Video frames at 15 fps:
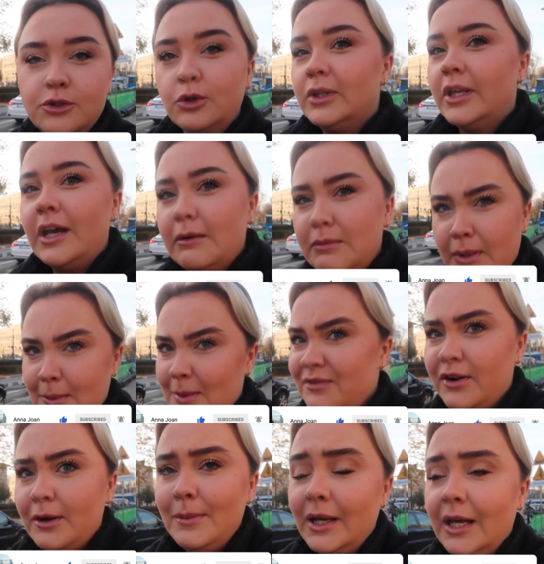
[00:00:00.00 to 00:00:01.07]
I don't think I'm gonna be
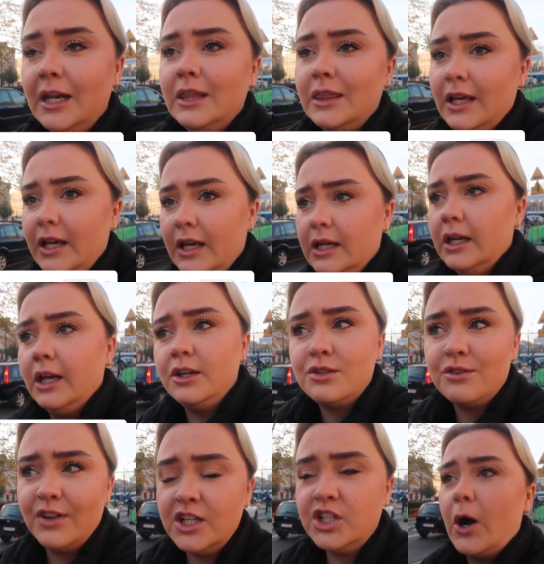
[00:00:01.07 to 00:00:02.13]
filming anything in
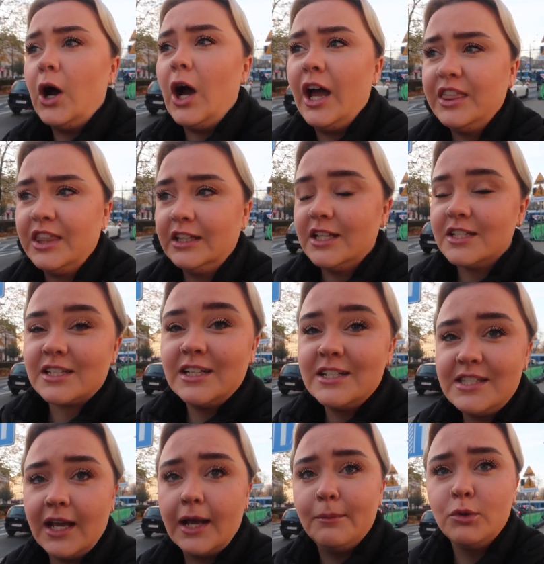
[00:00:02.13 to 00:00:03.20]
Auschwitz, but I think that's
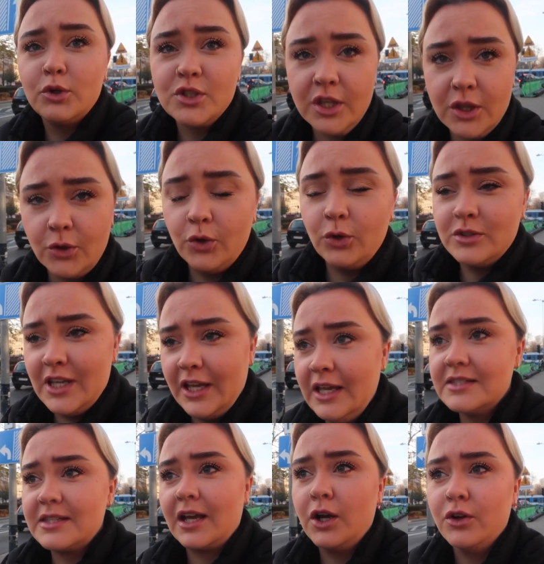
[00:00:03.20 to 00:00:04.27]
gonna take up most of the whole
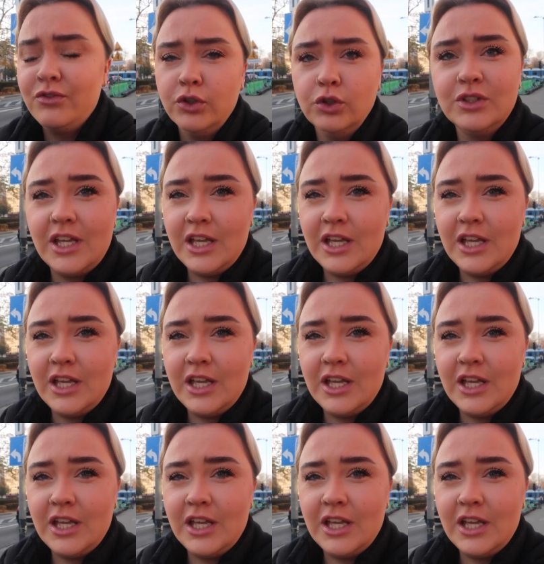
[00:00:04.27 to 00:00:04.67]
day. It's like a full